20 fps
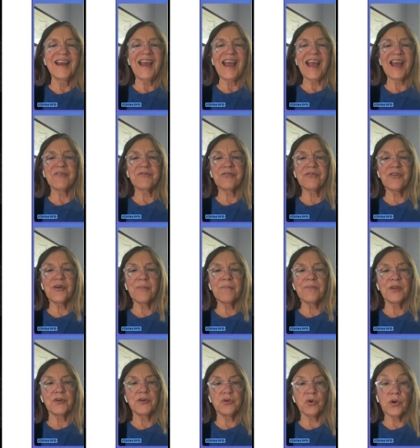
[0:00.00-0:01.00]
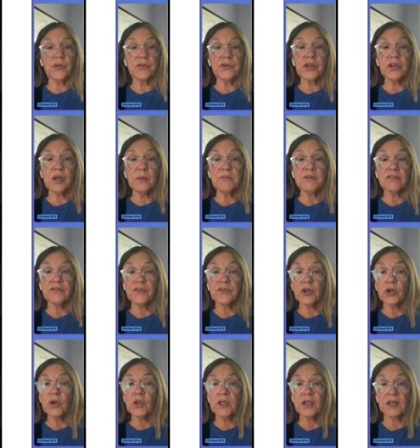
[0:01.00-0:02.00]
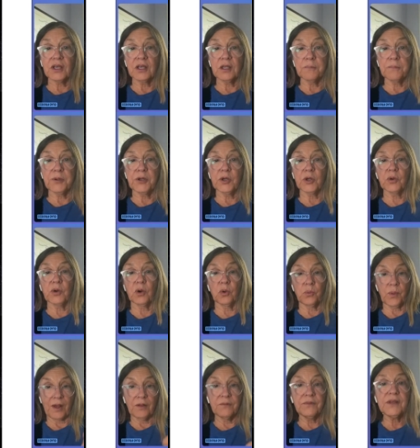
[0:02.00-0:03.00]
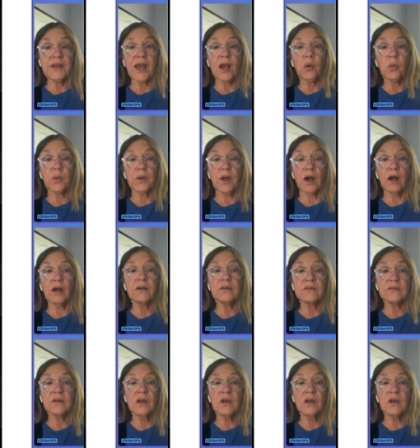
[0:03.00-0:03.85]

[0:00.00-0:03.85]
And from the northern hemisphere, it'll appear around the equinox